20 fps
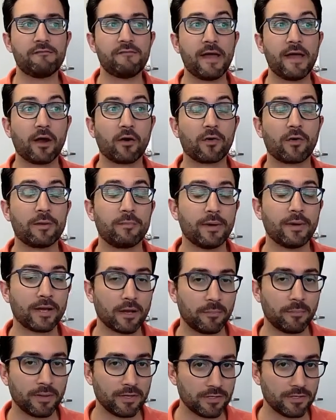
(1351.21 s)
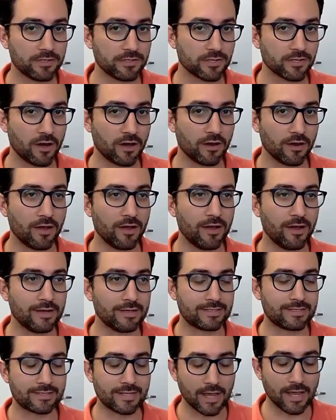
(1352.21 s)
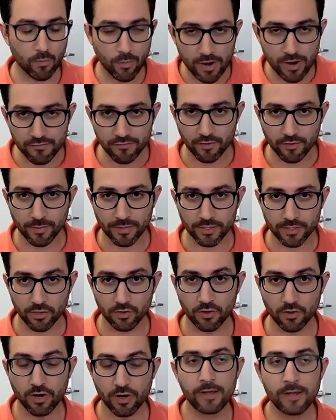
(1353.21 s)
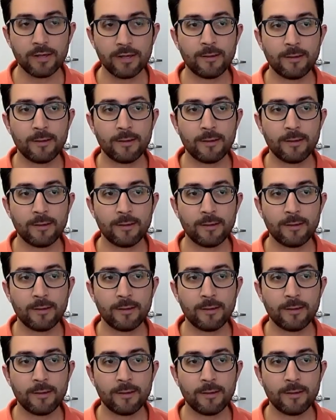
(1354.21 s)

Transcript: very big opinions on, stay away from it. You're,